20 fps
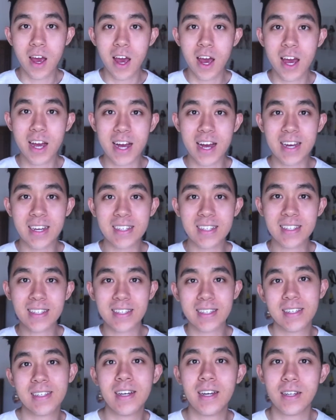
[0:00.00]
Hey
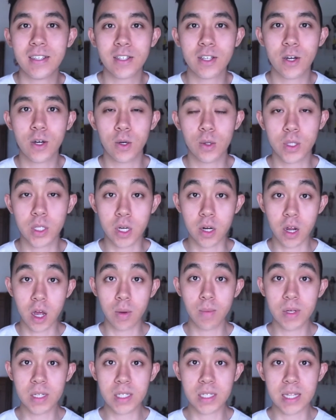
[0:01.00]
guys, so sorry
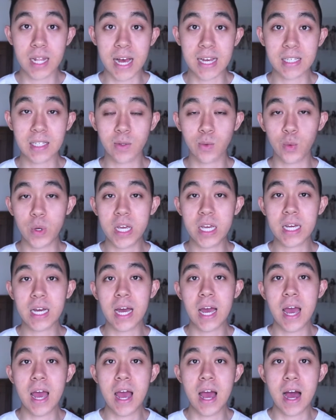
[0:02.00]
I missed last week.
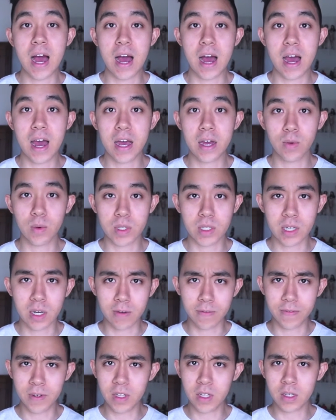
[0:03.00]
I was
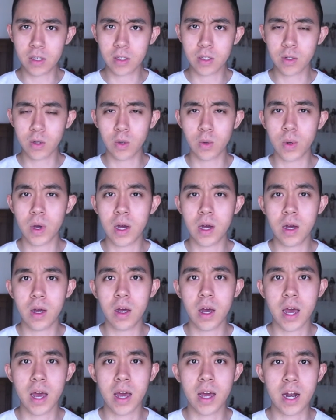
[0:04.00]
not feeling so
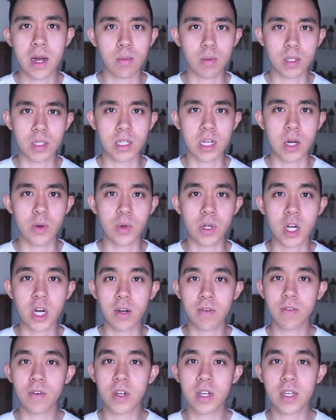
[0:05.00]
well and I'm just now
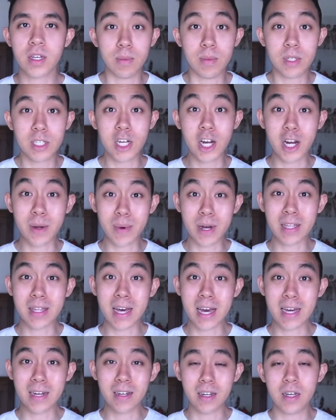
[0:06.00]
recovering. Sorry about
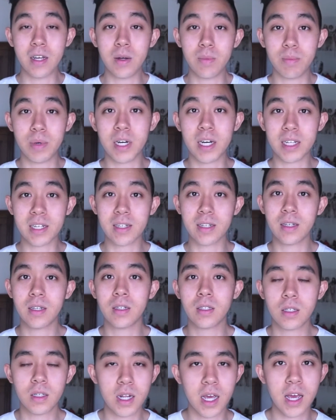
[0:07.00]
that,
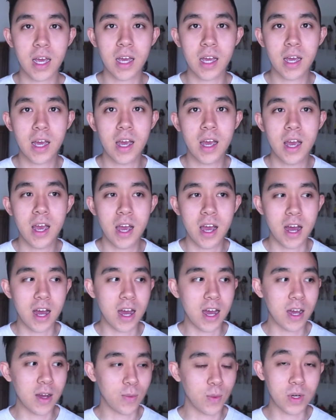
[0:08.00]
but today
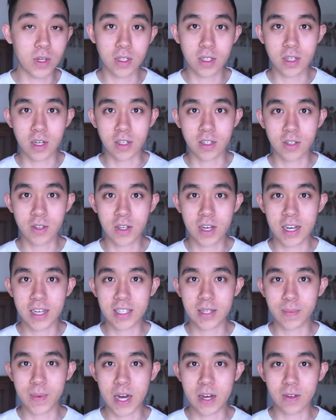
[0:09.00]
I wanted to talk to you guys
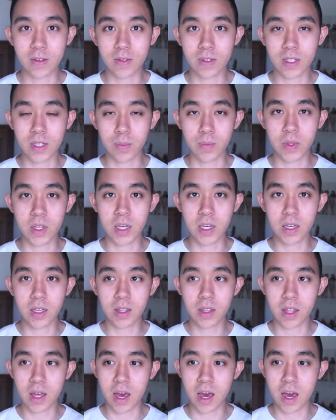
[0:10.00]
about
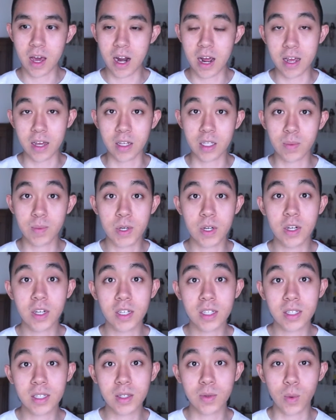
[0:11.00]
something that I
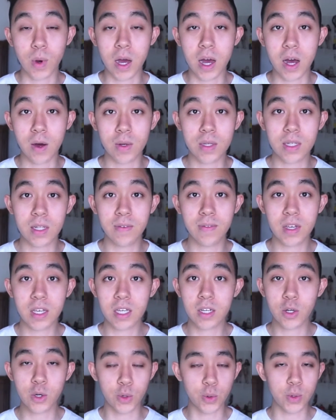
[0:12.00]
experienced while I was living
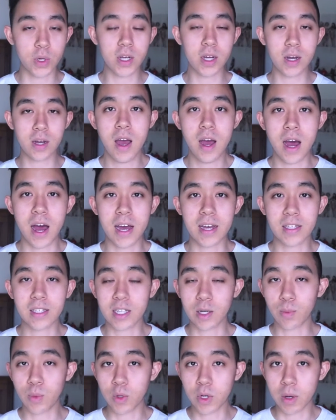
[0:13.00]
in Korea. I
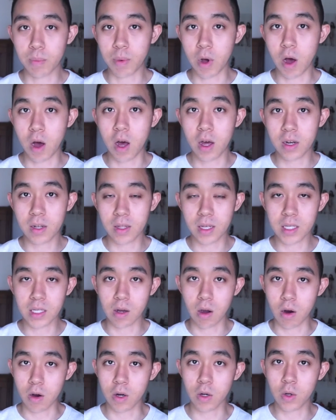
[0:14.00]
stumbled upon this
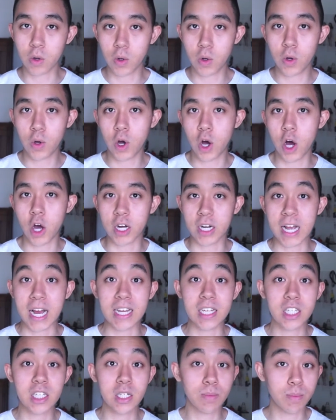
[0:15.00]
article on
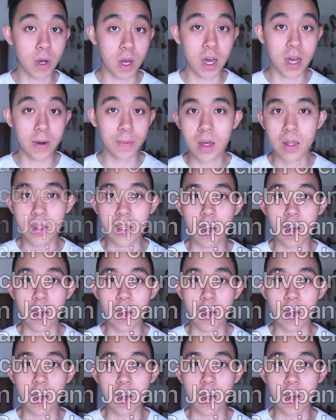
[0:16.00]
Gaijinpot. The